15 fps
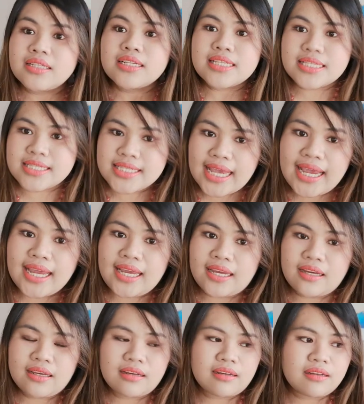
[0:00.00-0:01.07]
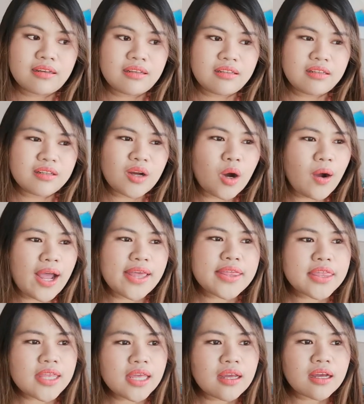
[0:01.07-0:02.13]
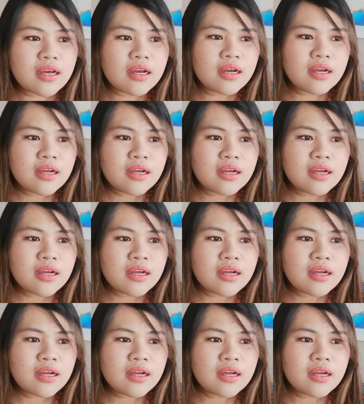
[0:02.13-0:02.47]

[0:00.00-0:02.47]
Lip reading: say, you know, I think